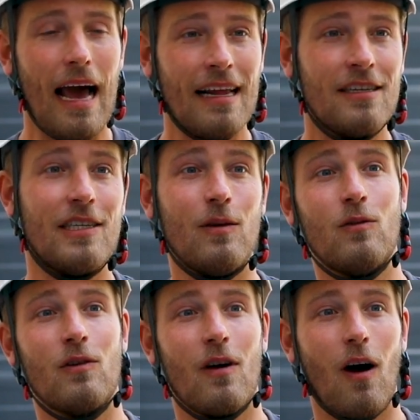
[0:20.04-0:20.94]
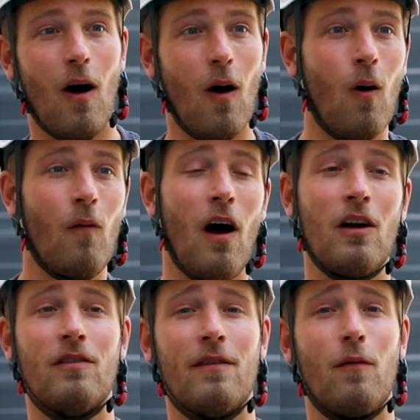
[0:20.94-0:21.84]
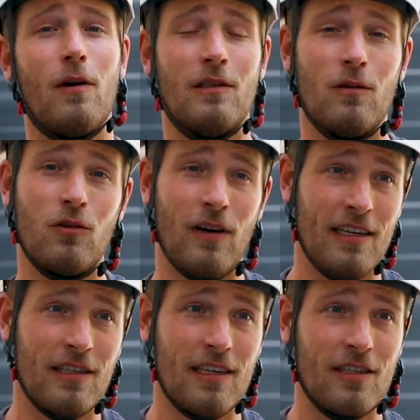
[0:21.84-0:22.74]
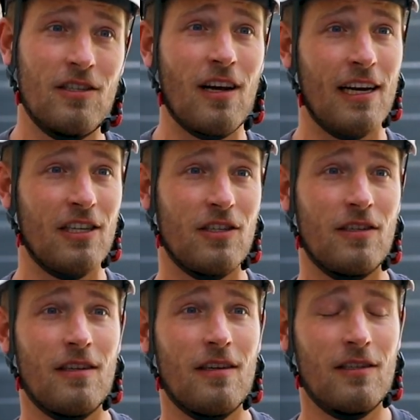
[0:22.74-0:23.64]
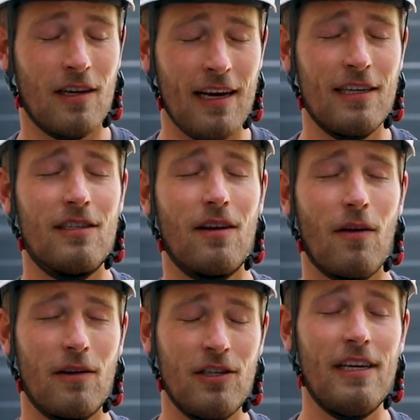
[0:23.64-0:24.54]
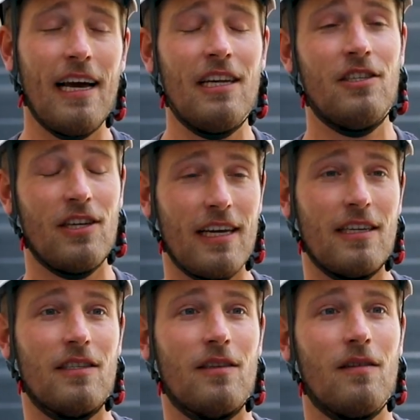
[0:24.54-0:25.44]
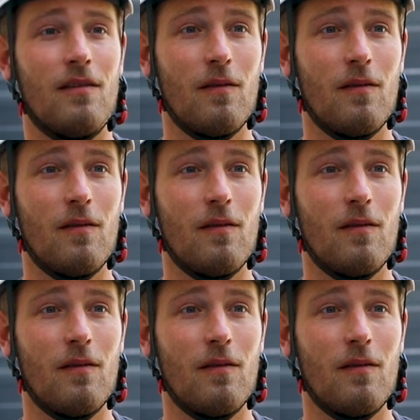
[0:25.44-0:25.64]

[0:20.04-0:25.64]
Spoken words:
and sealed all the 142 transits, size GH6,